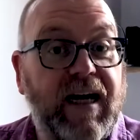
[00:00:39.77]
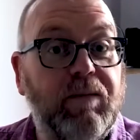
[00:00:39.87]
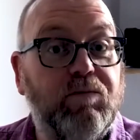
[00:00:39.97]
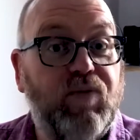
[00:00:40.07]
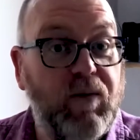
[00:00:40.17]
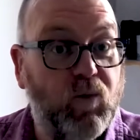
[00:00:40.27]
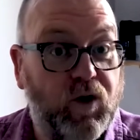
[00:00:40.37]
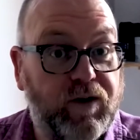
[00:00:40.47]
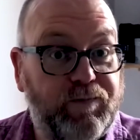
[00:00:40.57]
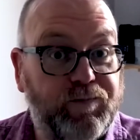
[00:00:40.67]
in
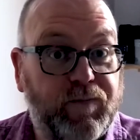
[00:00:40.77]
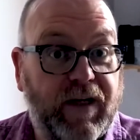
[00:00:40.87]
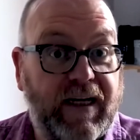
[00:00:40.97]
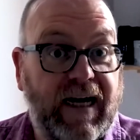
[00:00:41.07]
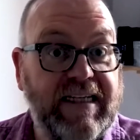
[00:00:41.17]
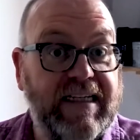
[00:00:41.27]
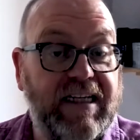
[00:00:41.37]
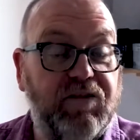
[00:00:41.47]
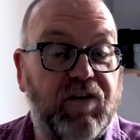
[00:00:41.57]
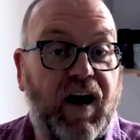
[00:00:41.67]
Brentwood, but in
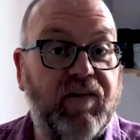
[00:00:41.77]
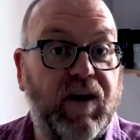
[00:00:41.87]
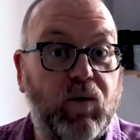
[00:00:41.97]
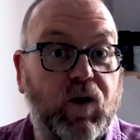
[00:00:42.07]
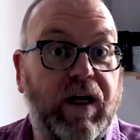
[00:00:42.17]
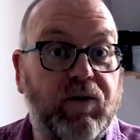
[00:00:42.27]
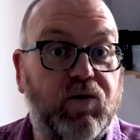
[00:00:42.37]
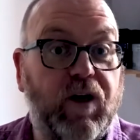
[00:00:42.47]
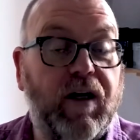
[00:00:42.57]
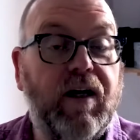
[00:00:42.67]
1885 they were looking
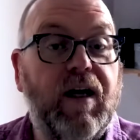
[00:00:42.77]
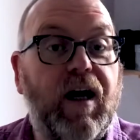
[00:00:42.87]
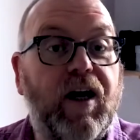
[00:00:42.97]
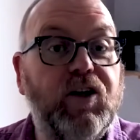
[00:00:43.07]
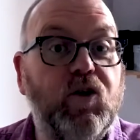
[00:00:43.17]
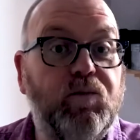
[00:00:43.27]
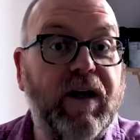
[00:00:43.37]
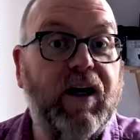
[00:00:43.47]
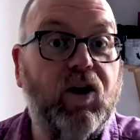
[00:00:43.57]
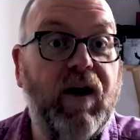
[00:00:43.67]
for a new
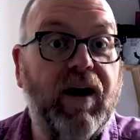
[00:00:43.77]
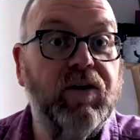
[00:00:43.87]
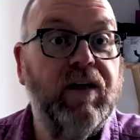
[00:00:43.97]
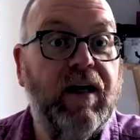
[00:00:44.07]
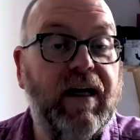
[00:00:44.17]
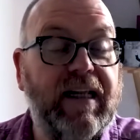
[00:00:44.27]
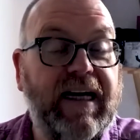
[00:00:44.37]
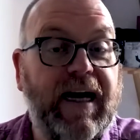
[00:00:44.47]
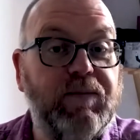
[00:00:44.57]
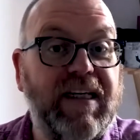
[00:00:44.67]
bigger ground, and they
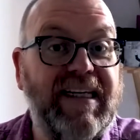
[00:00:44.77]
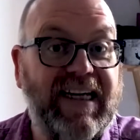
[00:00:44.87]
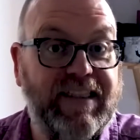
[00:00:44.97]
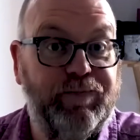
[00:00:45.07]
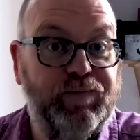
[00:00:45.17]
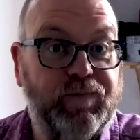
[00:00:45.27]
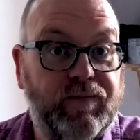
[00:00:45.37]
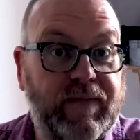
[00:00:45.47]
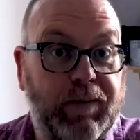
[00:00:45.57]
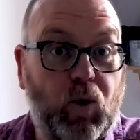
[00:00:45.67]
came to Leyton.
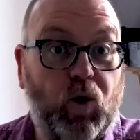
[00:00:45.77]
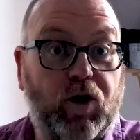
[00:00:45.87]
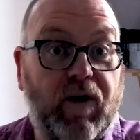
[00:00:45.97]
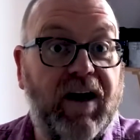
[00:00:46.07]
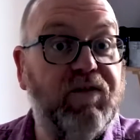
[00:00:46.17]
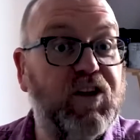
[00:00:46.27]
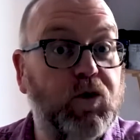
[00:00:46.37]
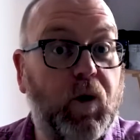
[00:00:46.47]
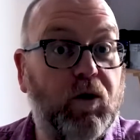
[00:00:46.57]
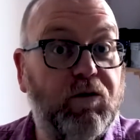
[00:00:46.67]
They bought the ground for
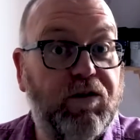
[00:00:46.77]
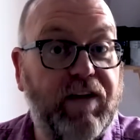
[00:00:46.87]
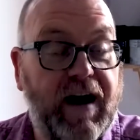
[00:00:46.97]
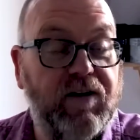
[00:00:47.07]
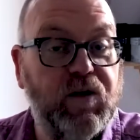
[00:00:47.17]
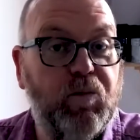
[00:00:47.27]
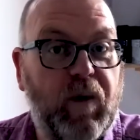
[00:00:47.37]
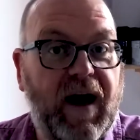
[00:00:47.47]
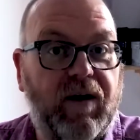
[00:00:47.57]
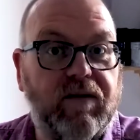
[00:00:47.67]

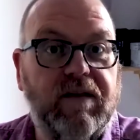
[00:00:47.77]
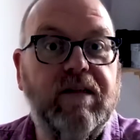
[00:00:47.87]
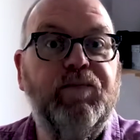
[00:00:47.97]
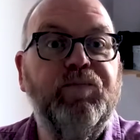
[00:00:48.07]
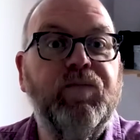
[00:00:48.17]
£12,000,